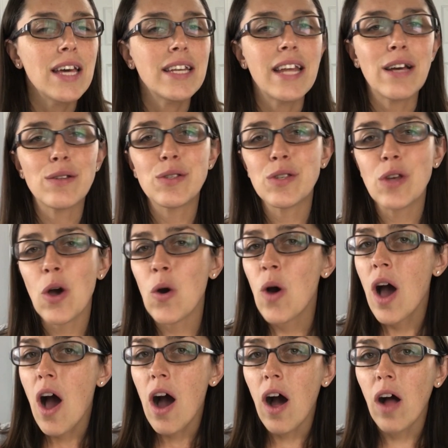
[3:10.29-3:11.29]
Now, so
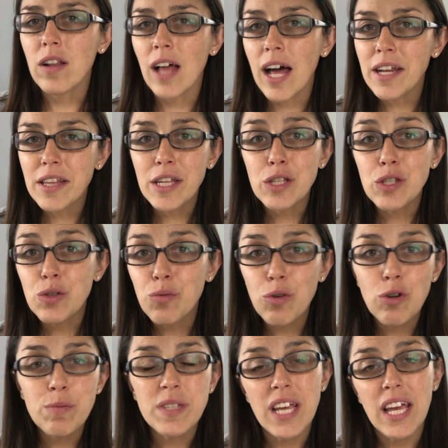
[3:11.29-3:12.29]
a lot of these
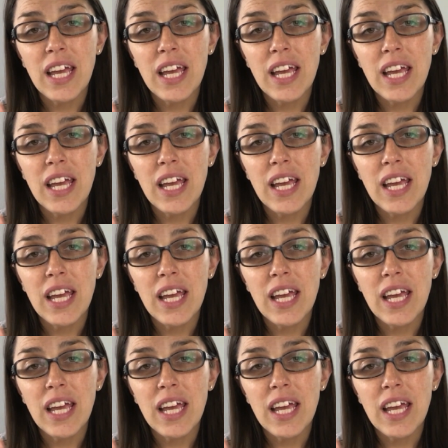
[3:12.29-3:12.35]
groups